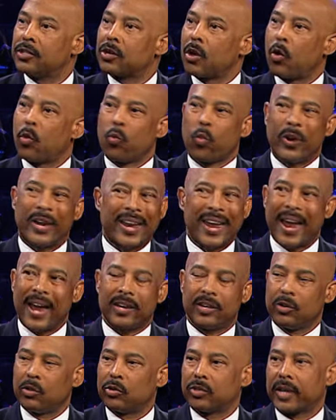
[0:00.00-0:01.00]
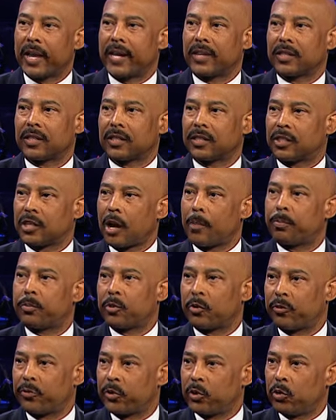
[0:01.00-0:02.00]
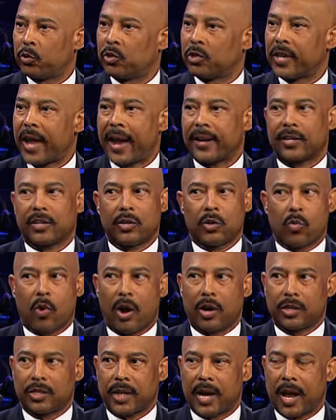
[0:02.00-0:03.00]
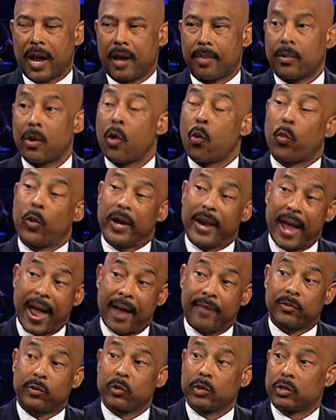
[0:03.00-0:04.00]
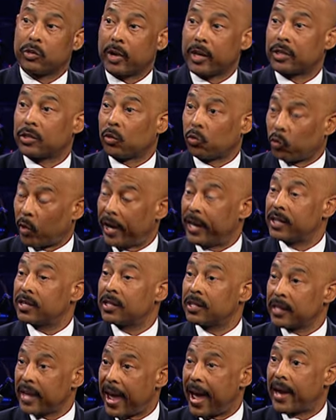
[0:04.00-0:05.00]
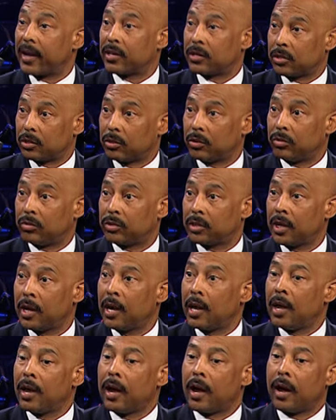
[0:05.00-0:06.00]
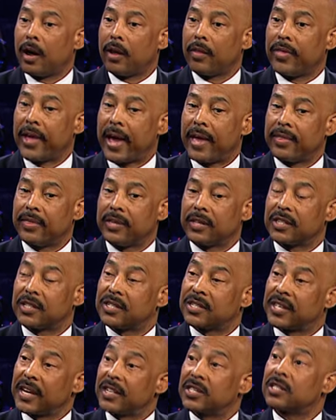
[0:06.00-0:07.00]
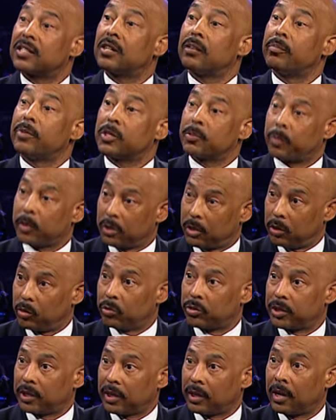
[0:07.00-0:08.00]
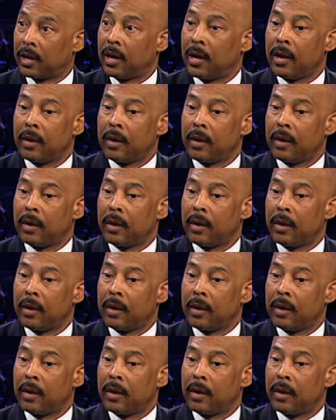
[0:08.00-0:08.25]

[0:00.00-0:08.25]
So we can't use that as a subterfuge not to do our job. We have to address the racist attitudes uh, that the system is producing.